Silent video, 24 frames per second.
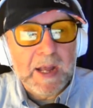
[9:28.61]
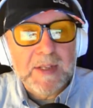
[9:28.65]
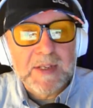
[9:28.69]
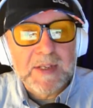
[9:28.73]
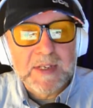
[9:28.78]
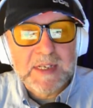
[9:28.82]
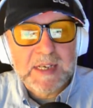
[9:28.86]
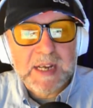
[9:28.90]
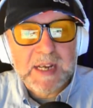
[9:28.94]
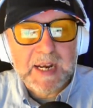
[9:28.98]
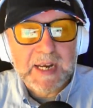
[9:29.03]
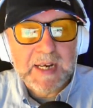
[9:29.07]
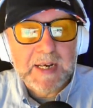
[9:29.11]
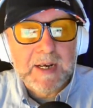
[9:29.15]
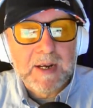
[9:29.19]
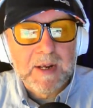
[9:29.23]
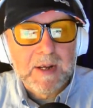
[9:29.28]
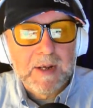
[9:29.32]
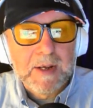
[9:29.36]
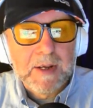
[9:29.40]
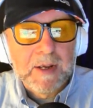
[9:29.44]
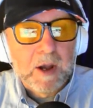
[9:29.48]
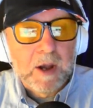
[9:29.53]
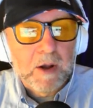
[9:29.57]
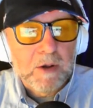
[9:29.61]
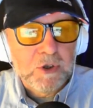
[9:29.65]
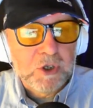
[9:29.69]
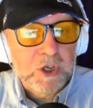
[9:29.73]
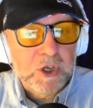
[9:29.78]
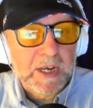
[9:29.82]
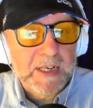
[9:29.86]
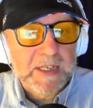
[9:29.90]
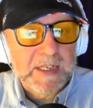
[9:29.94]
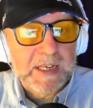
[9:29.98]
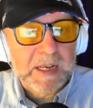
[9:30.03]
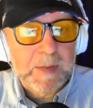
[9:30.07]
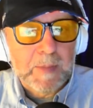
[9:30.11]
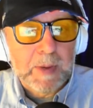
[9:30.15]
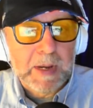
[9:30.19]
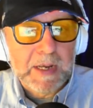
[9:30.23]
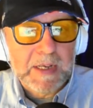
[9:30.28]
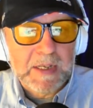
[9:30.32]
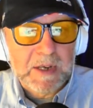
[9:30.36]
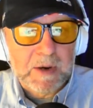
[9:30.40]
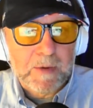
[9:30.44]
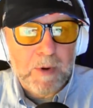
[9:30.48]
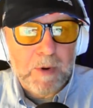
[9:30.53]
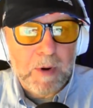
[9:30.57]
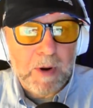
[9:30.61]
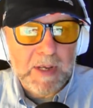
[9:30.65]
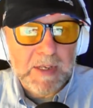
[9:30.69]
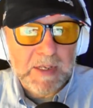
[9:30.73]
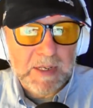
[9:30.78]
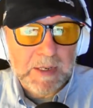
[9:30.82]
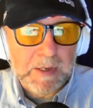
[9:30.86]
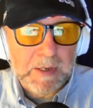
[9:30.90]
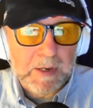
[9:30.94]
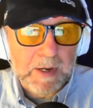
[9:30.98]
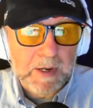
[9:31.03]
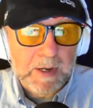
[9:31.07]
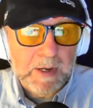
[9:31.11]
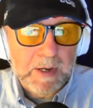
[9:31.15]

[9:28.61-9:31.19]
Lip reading: unseen on JCB's horizon.